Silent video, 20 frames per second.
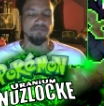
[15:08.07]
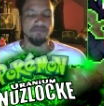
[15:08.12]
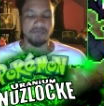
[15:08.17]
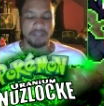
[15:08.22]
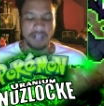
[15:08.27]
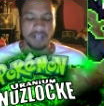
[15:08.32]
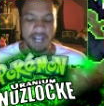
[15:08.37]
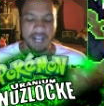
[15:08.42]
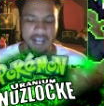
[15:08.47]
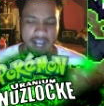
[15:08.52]

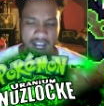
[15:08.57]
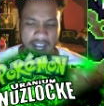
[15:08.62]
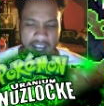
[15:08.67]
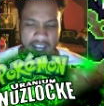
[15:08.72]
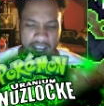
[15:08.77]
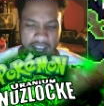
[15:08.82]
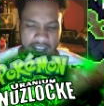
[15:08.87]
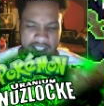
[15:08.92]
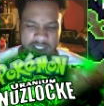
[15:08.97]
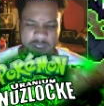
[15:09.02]

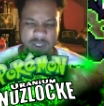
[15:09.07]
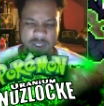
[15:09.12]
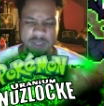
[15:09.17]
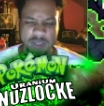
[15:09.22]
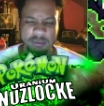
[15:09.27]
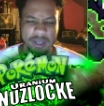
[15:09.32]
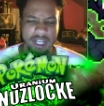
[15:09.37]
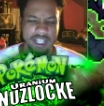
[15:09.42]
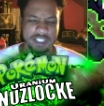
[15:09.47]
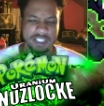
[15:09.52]
Ah, you
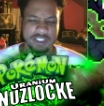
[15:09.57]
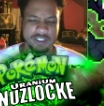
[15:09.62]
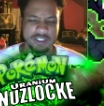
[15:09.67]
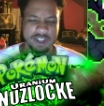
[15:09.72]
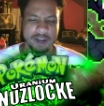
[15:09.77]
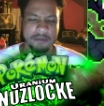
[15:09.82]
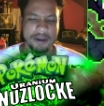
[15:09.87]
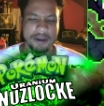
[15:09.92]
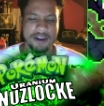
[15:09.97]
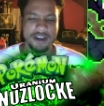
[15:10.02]
smell like
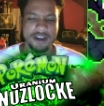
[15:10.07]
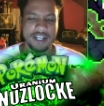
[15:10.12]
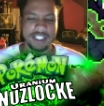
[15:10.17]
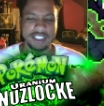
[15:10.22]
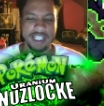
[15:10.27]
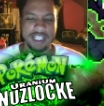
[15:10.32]
strawberries.